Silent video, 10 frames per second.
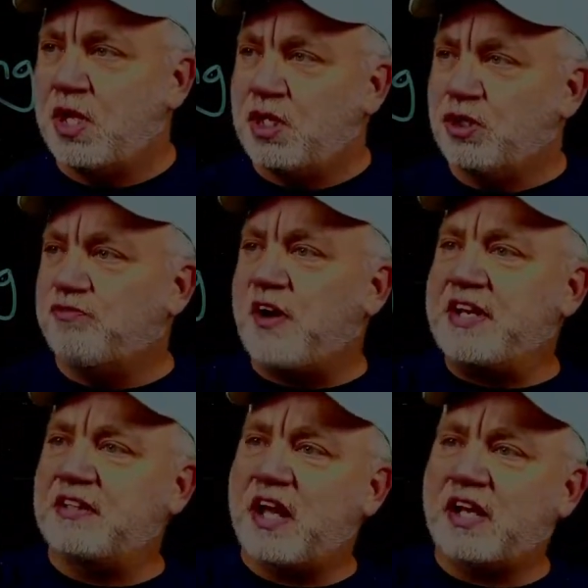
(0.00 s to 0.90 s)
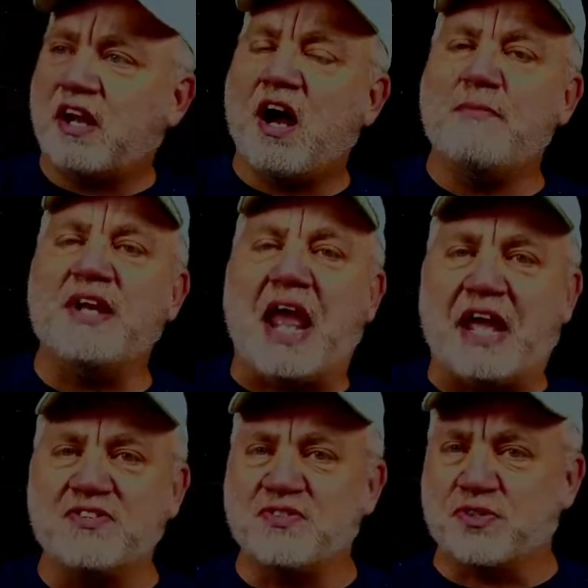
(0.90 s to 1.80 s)
You'll find a lot of common
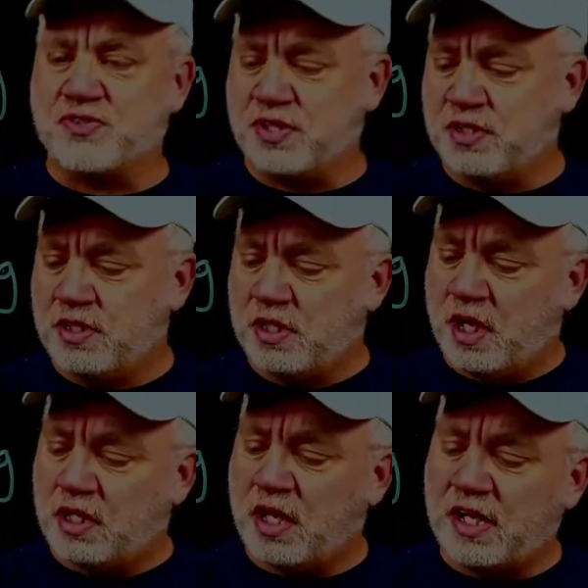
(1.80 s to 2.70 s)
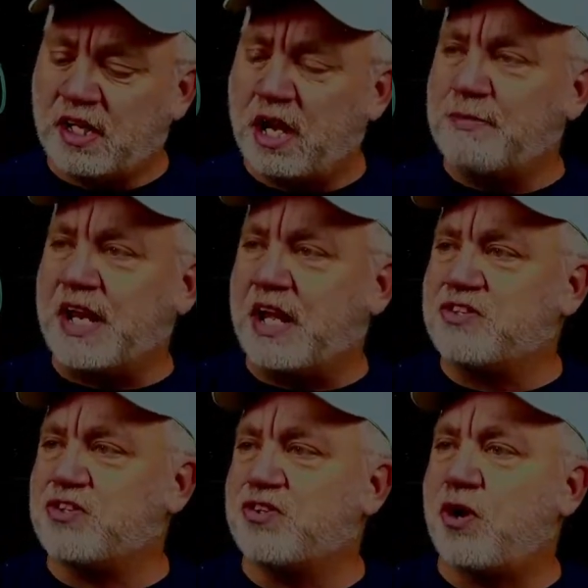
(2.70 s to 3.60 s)
answers. A lot of common
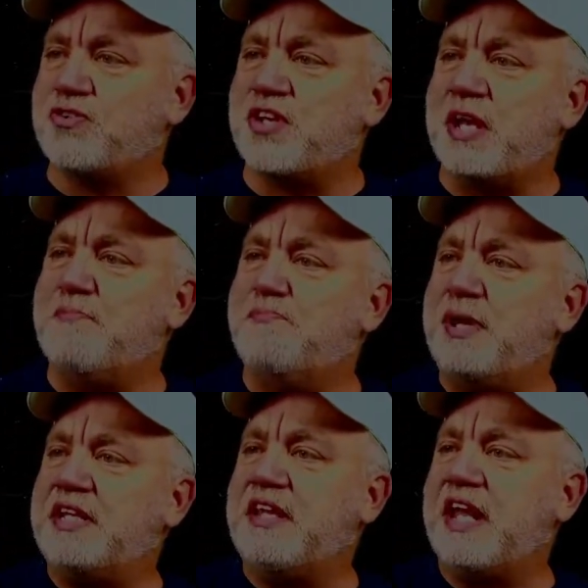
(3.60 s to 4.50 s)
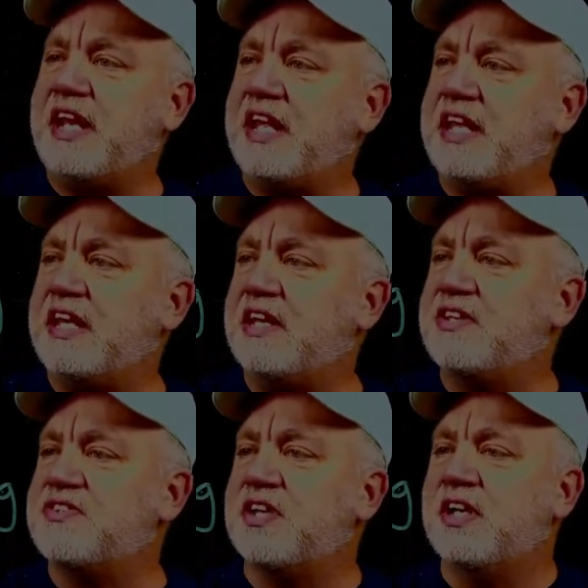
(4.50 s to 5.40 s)
answers all say big data
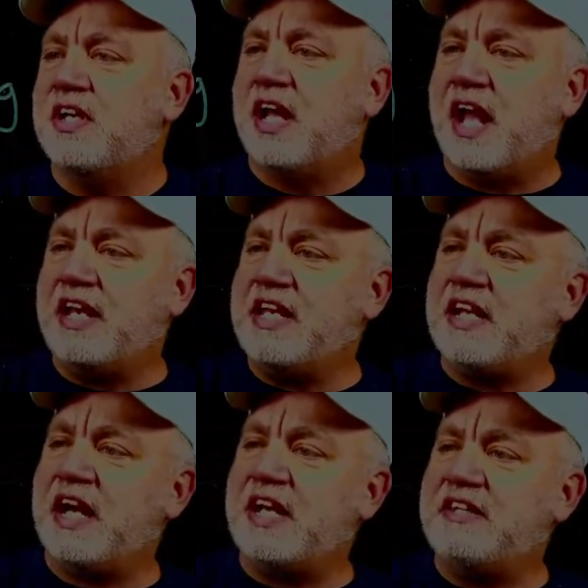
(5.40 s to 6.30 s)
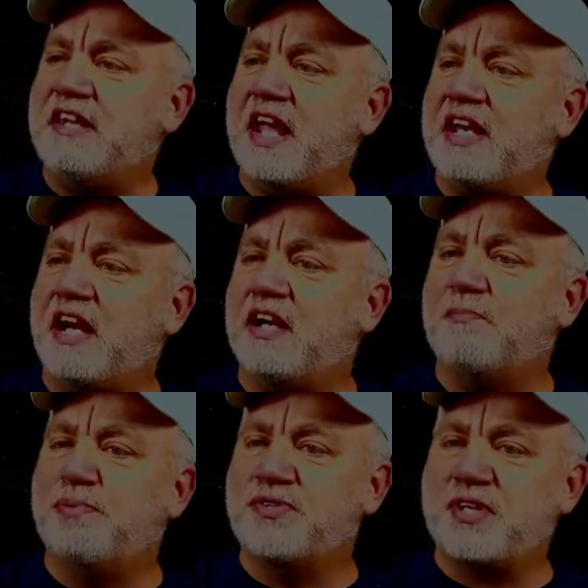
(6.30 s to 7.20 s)
is any kind of data
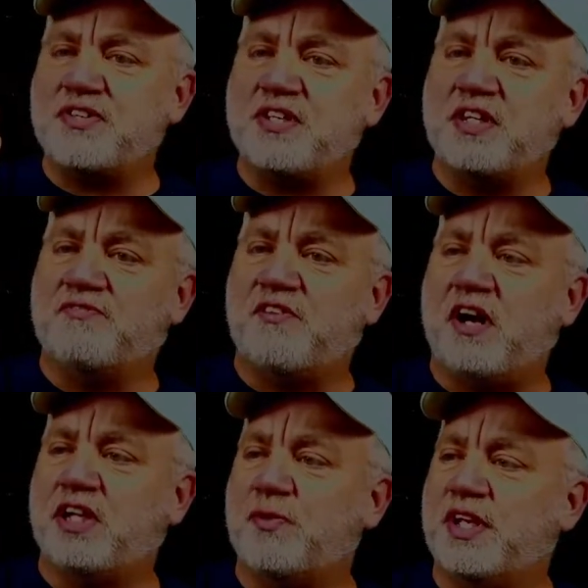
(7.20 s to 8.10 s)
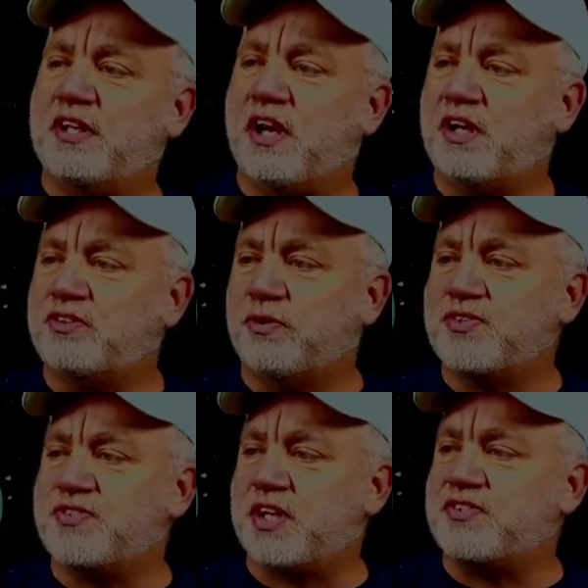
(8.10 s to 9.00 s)
possessing the following
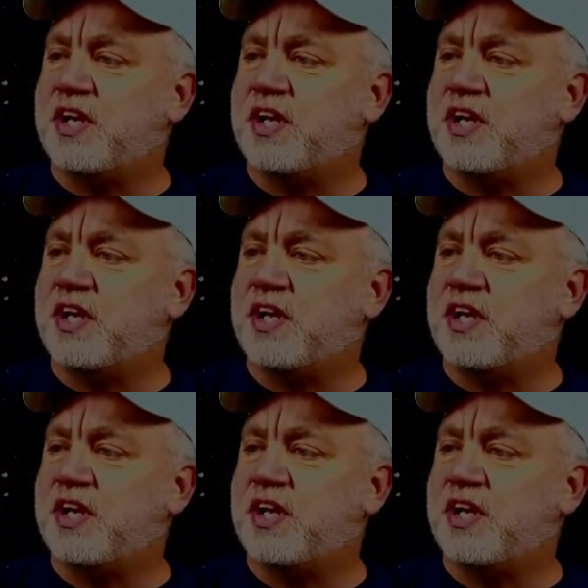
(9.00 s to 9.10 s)
characteristics: